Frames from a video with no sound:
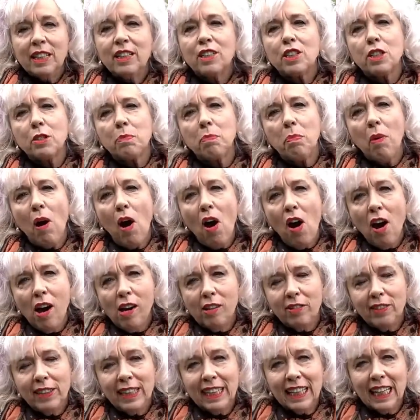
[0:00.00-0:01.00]

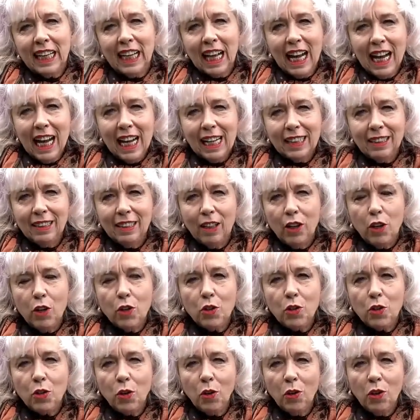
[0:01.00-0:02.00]
inspiring gardener who
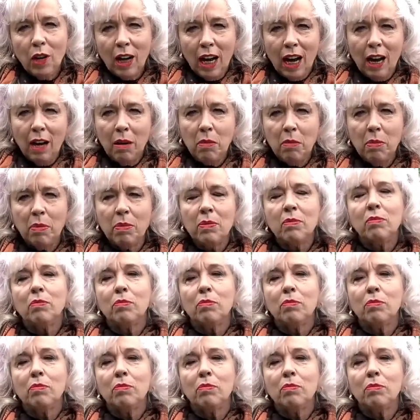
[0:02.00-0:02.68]
took up